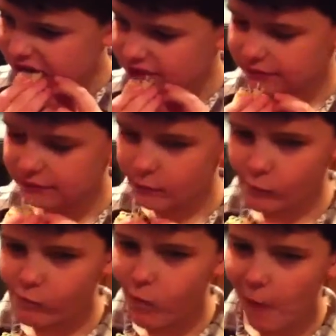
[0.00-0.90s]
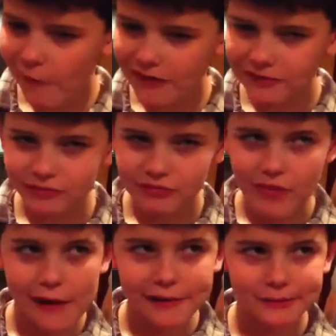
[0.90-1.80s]
Tell him you love him, Mom. I love you,
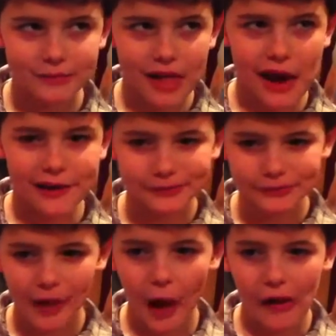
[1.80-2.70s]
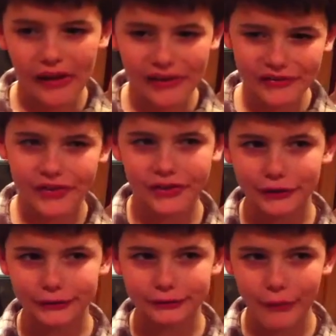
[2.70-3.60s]
buddy. I love you
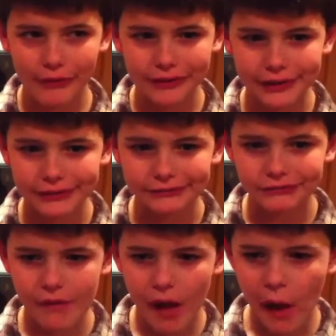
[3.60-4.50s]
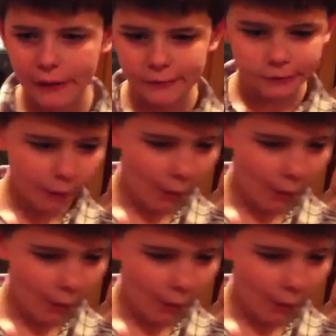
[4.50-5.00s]
too. Aww. Bye.